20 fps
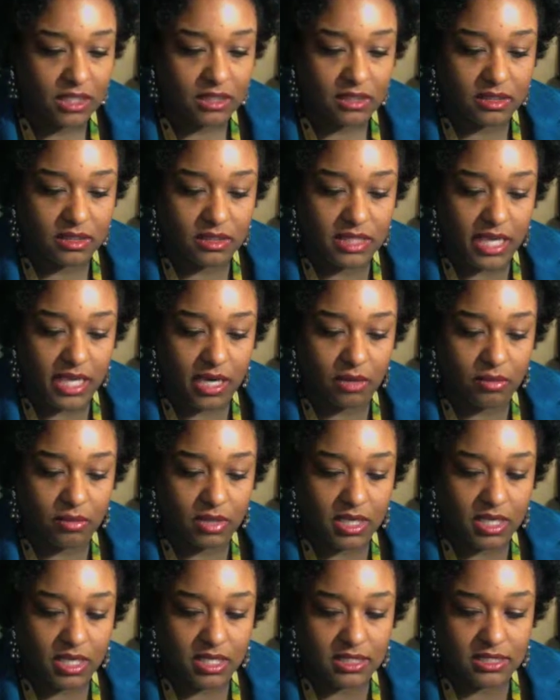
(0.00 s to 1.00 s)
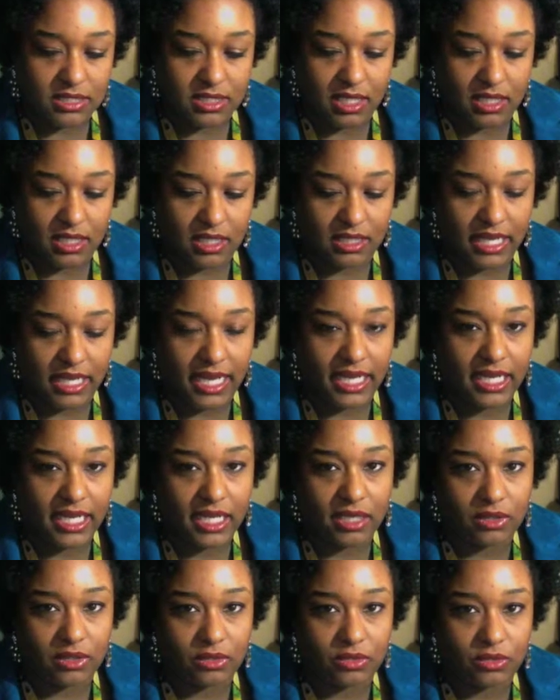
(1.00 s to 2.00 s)
There was a
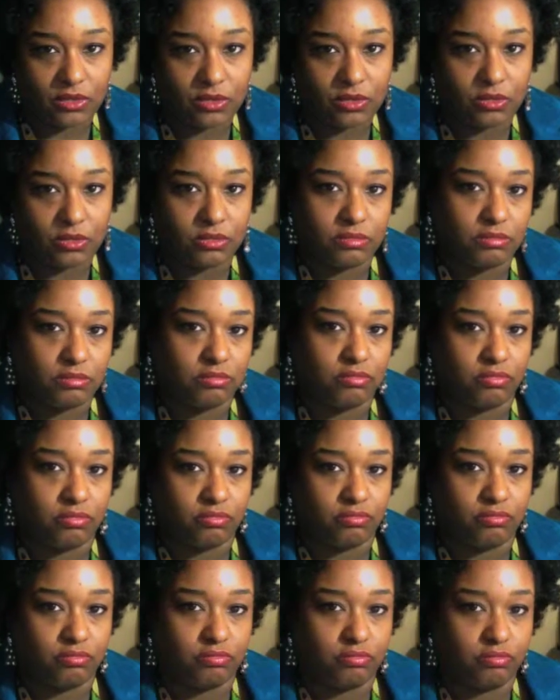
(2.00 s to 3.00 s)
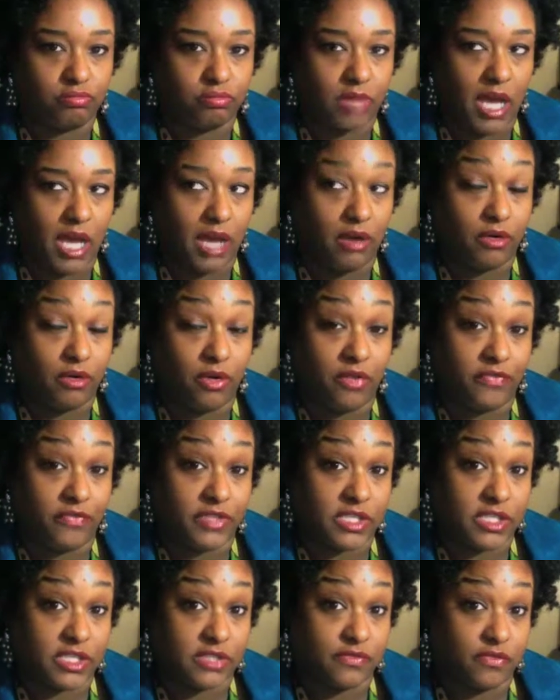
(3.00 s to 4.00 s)
lady who, I don't know if
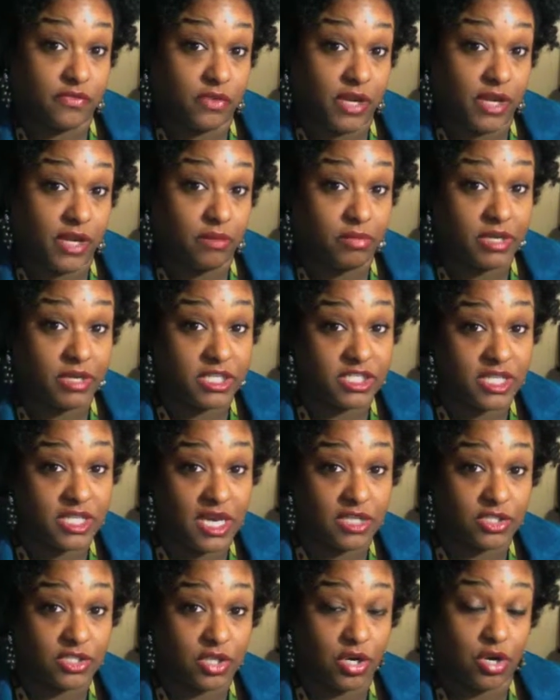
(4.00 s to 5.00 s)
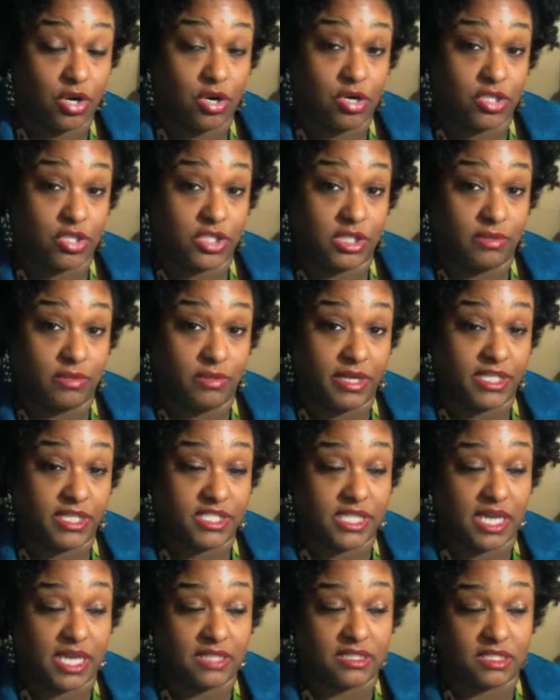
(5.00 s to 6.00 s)
this friend reached out to her or she
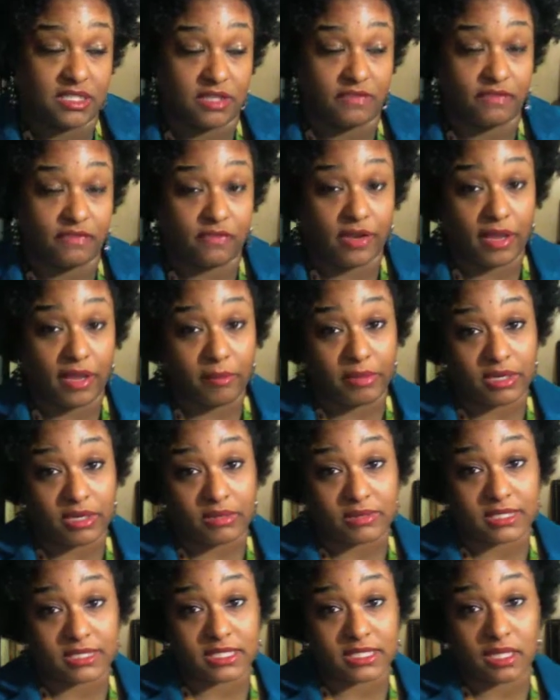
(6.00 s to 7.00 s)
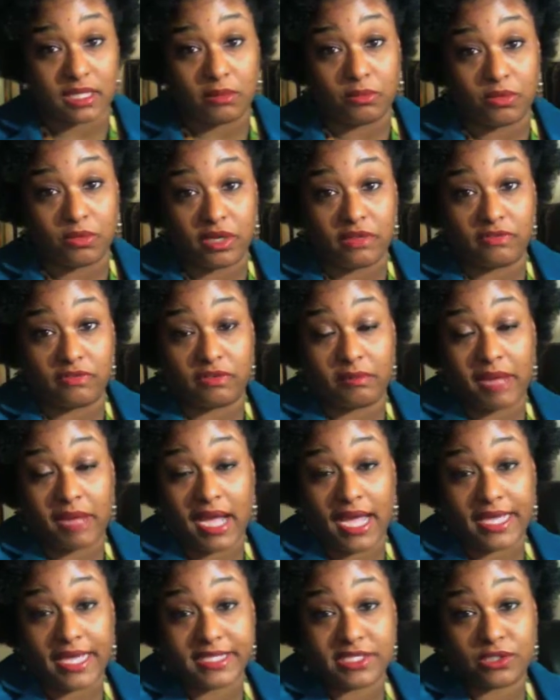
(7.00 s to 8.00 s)
reached out to the friend, but it was someone from
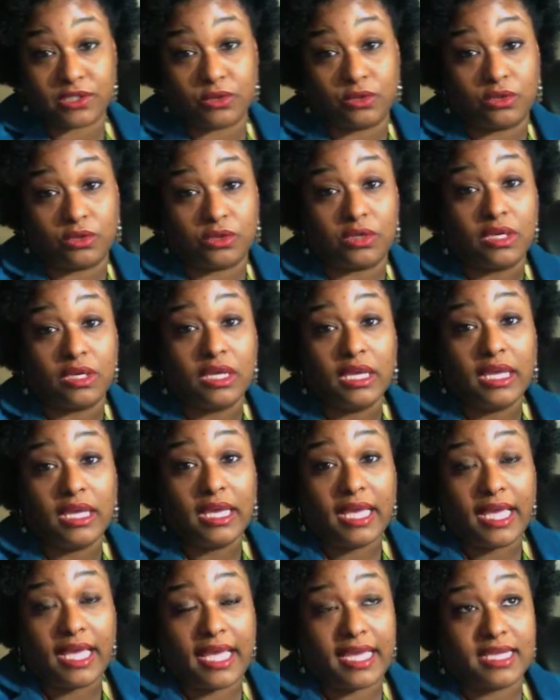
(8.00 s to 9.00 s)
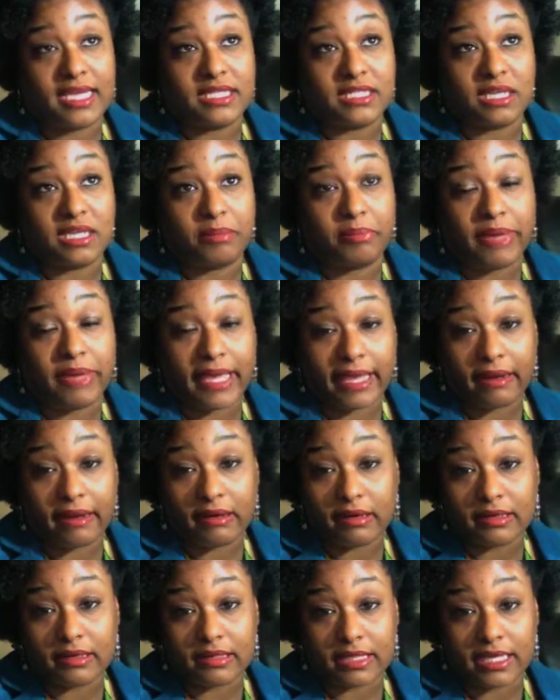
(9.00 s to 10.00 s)
high school, And
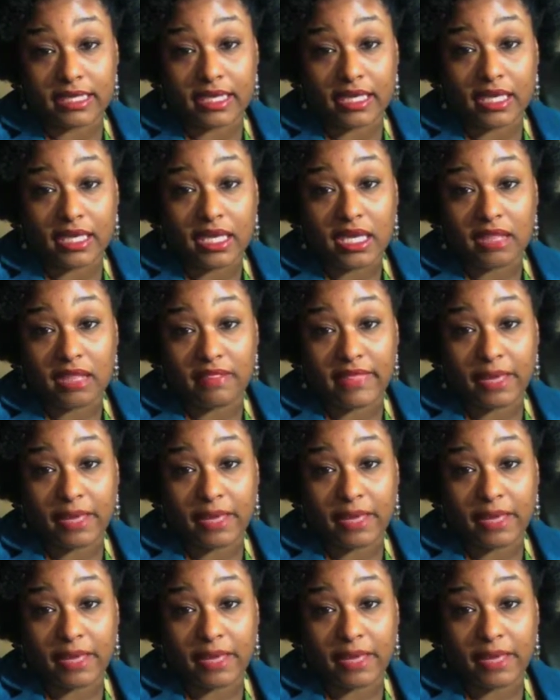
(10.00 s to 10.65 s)
apparently they